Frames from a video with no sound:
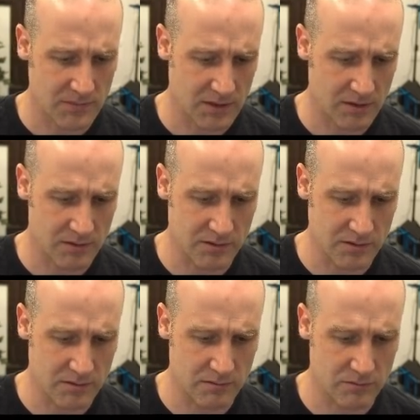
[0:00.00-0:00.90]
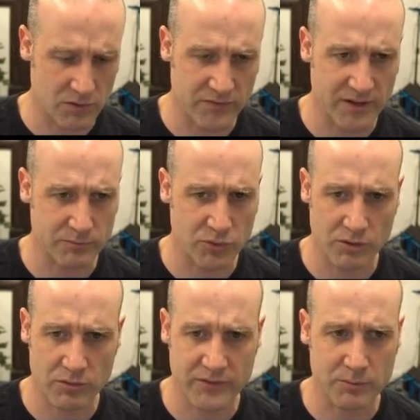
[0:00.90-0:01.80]
Is it, what have I
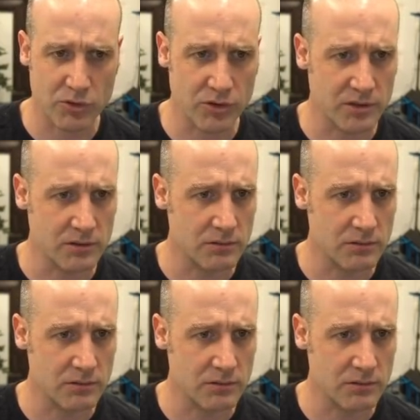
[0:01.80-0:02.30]
broken?